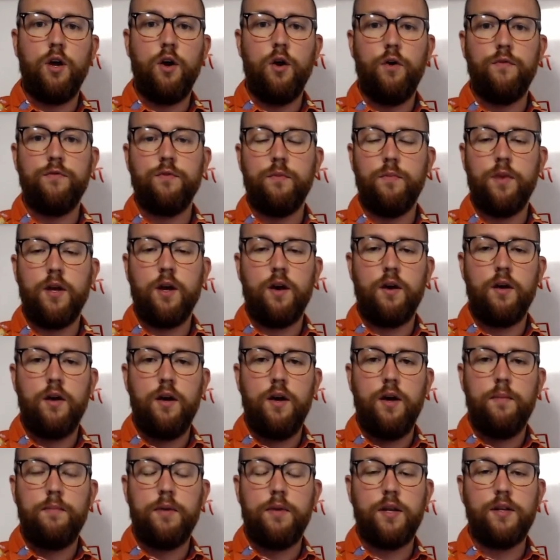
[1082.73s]
from there.
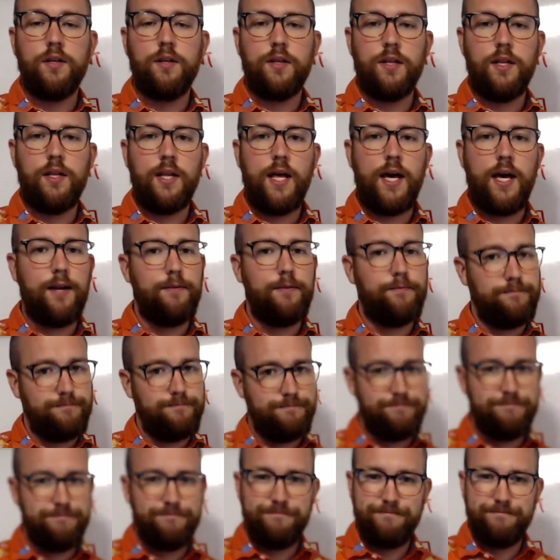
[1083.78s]
But other than that,
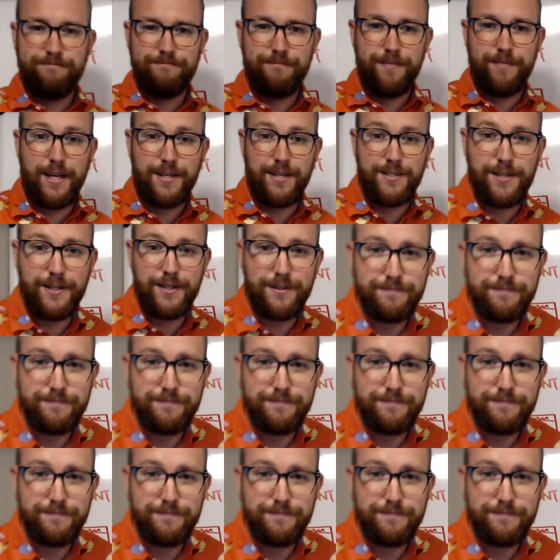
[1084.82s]
that's it.